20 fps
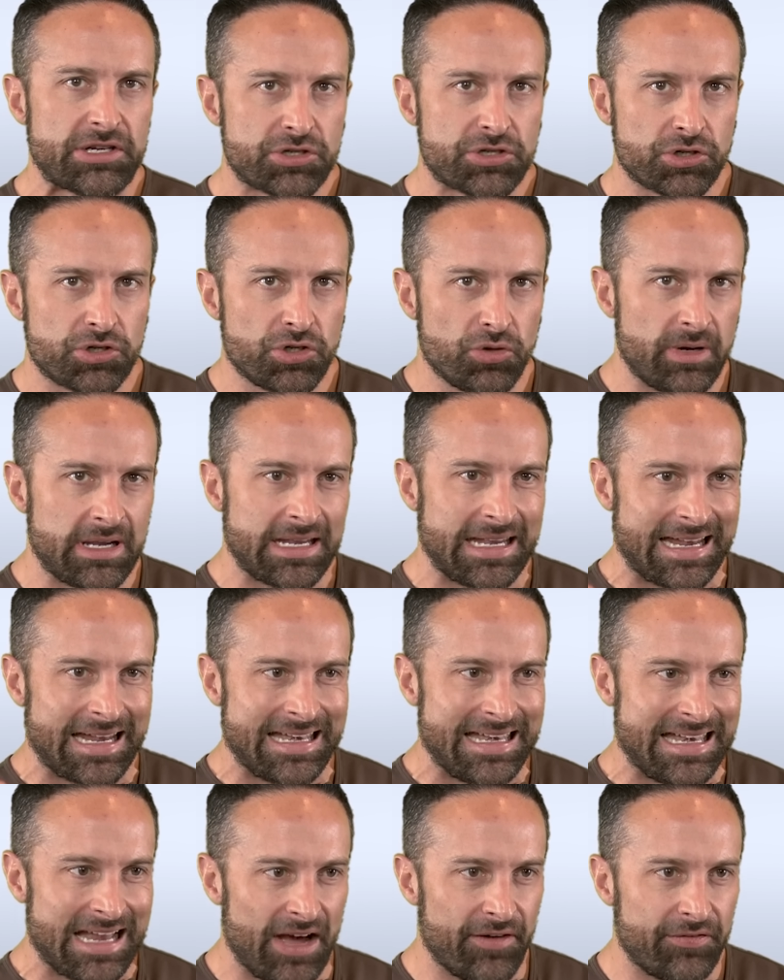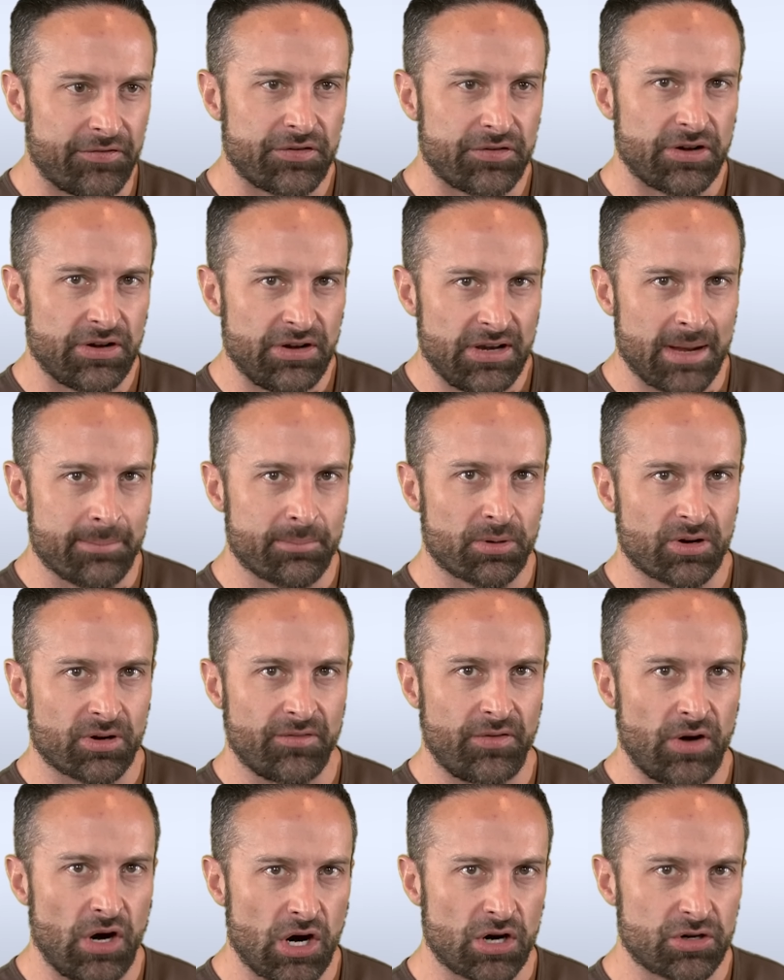as you're doing enough number
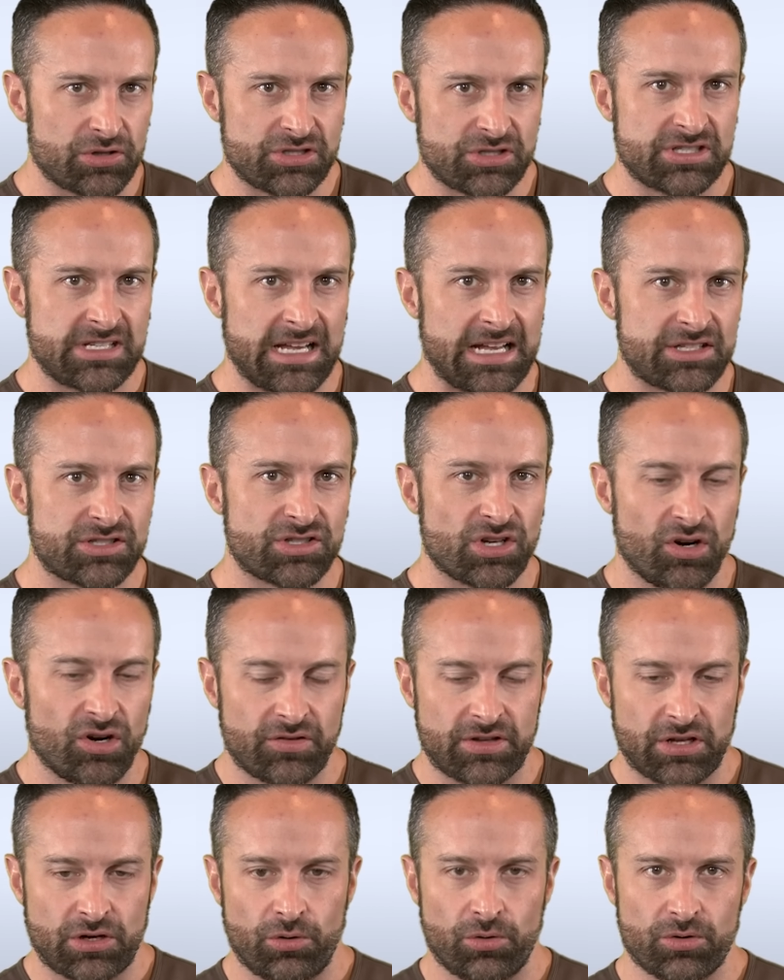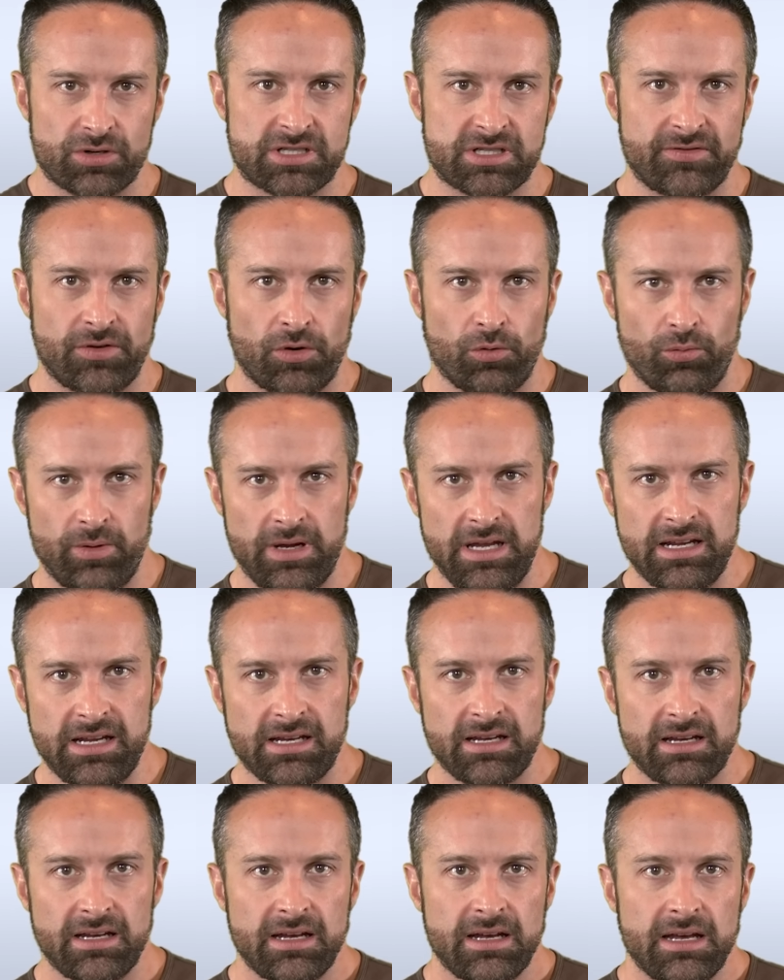of hard sets over the course of a
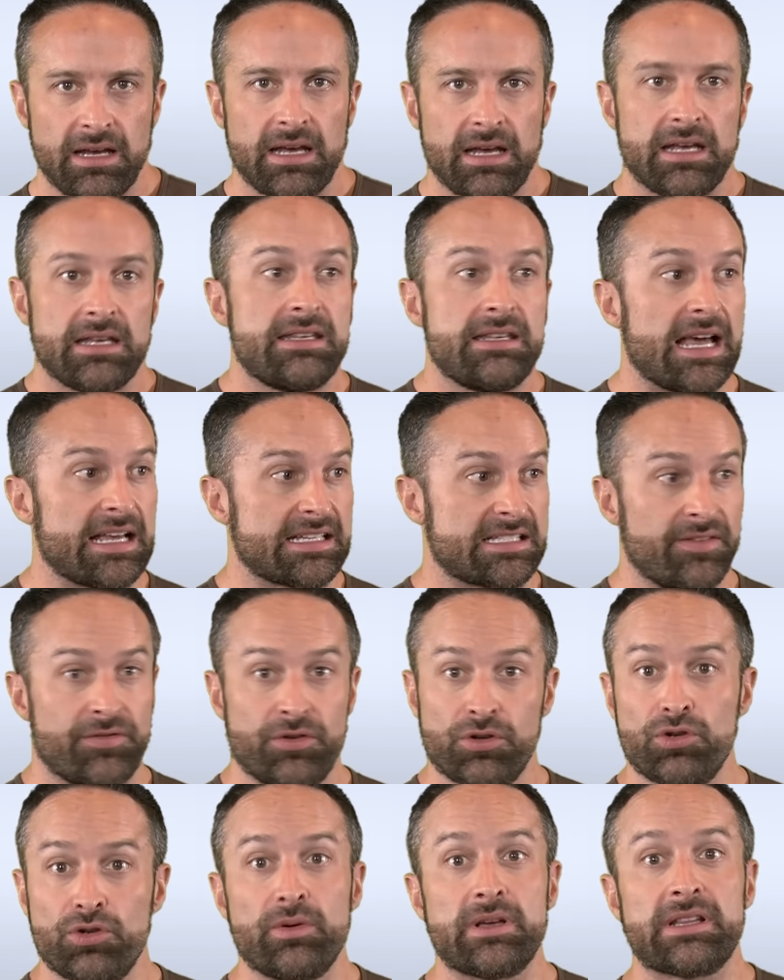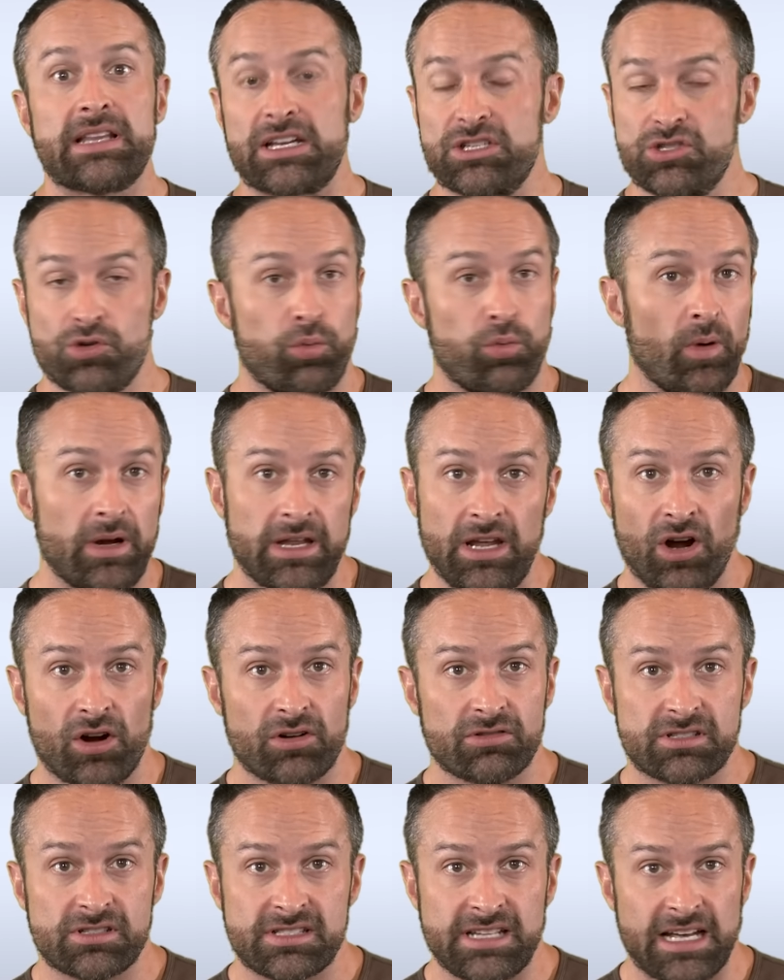week, yes, if you're doing like 20
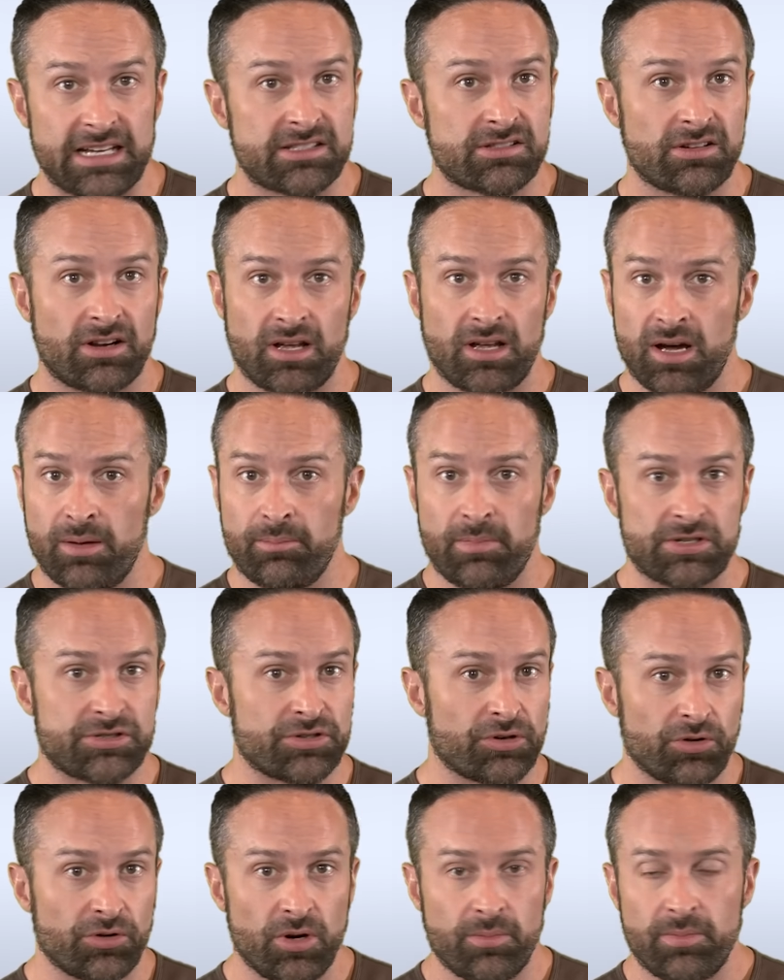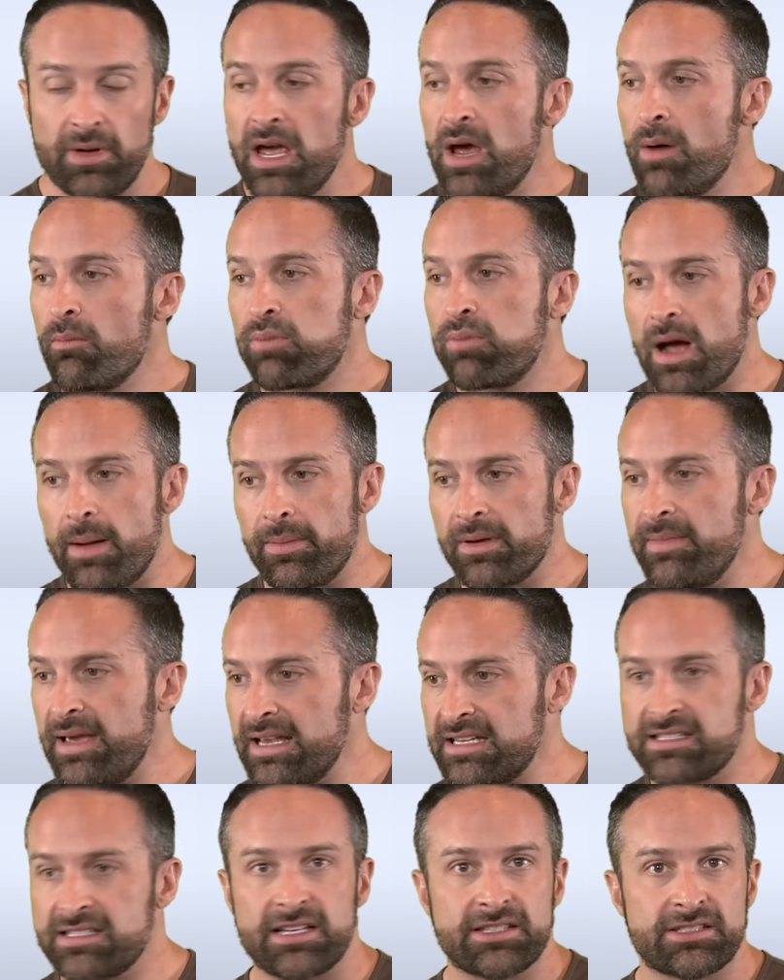hard sets on a, a muscle group, probably
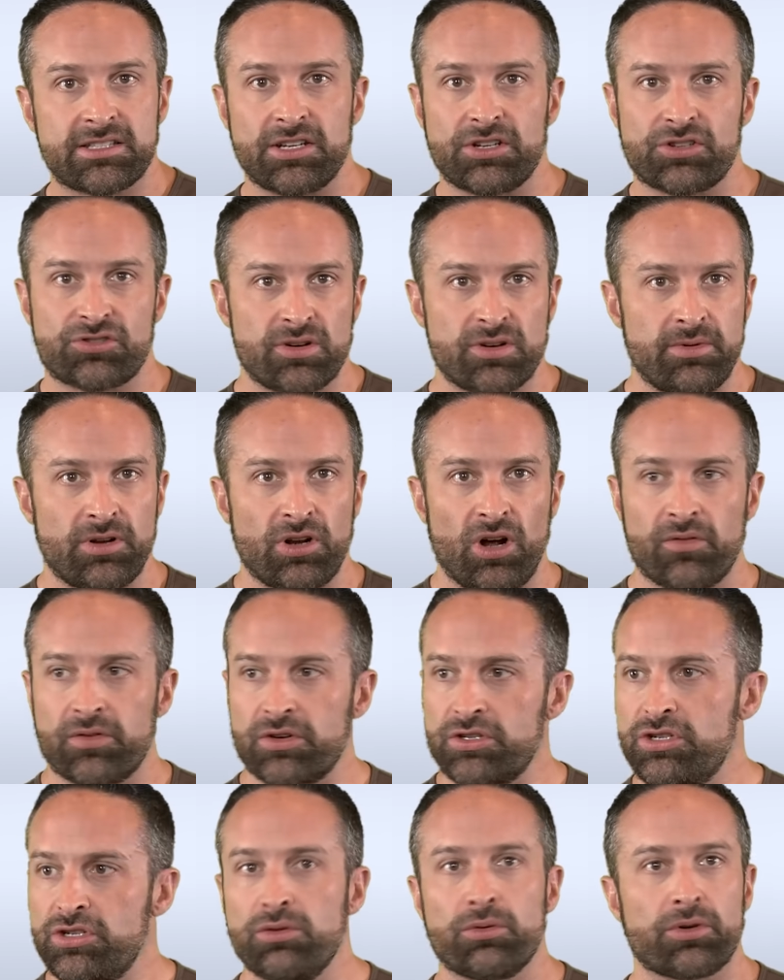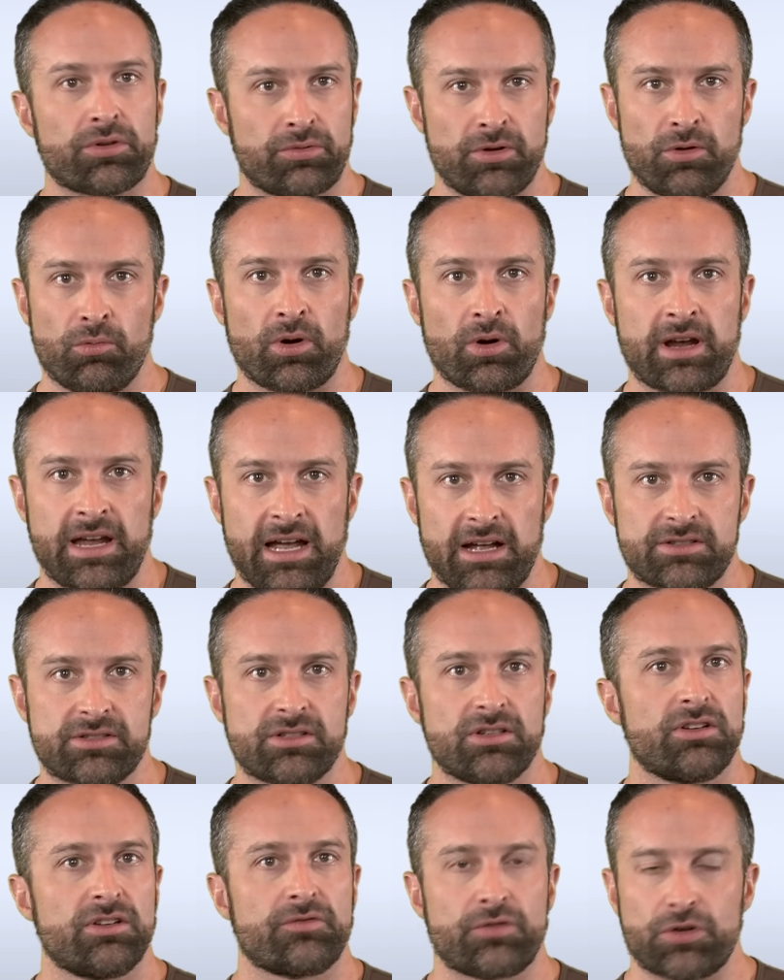makes sense to distribute over two or three
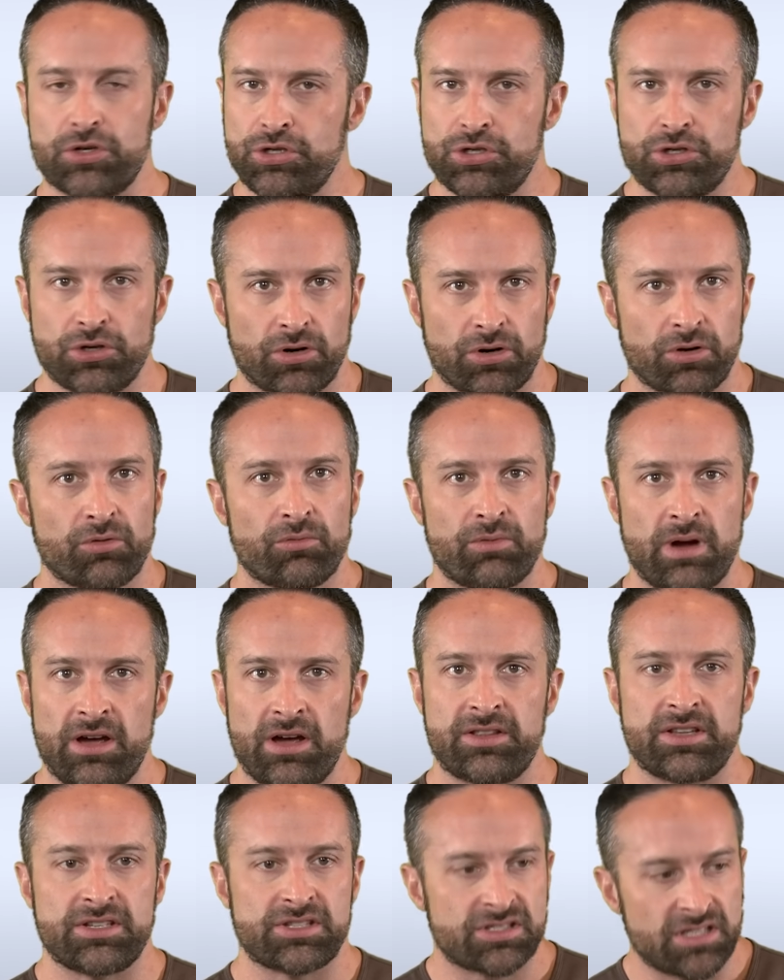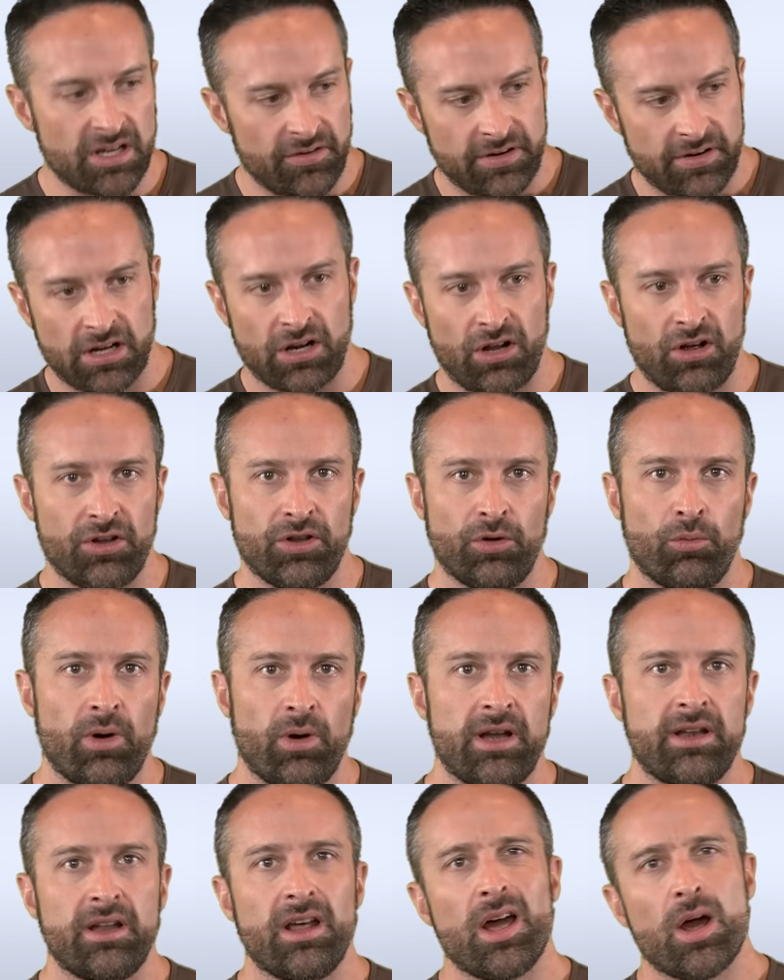workouts for sure, rather than stuffing it all into
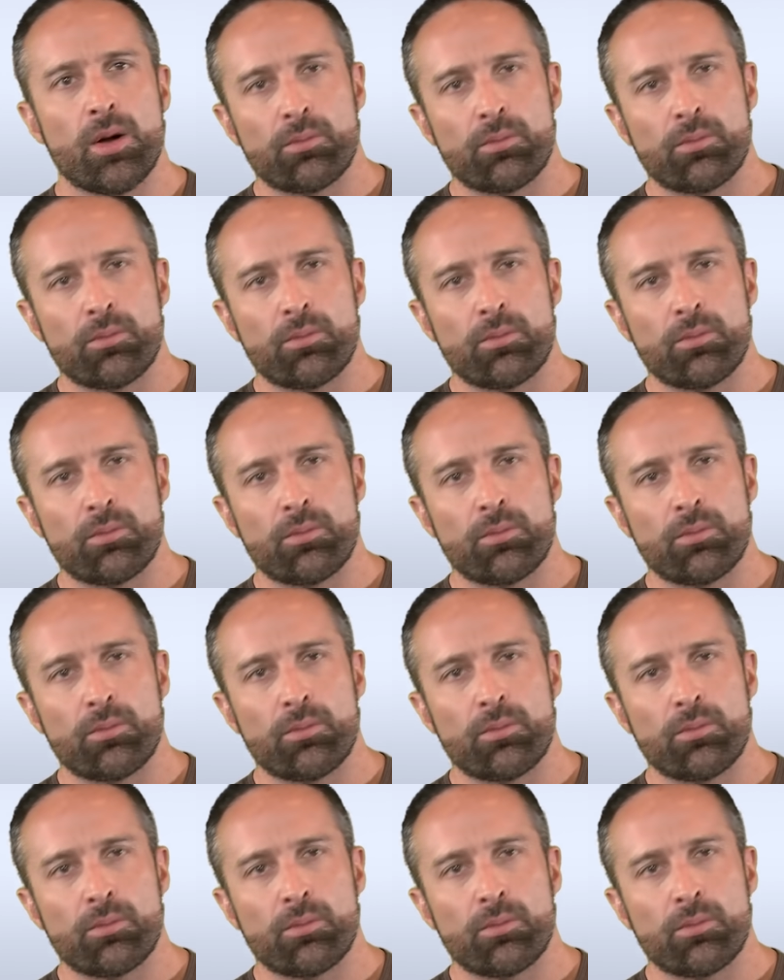one.